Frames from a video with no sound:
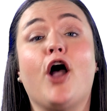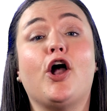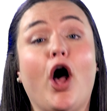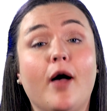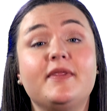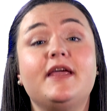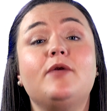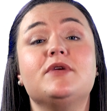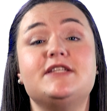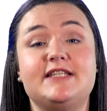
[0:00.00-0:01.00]
Calmly
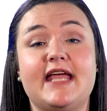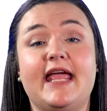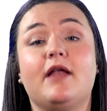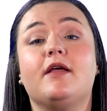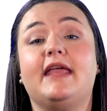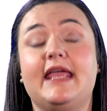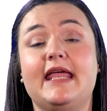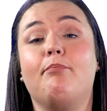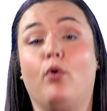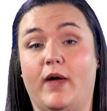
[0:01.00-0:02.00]
restate
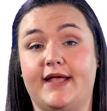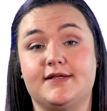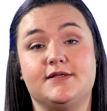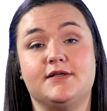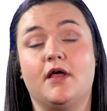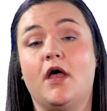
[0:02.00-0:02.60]
key points.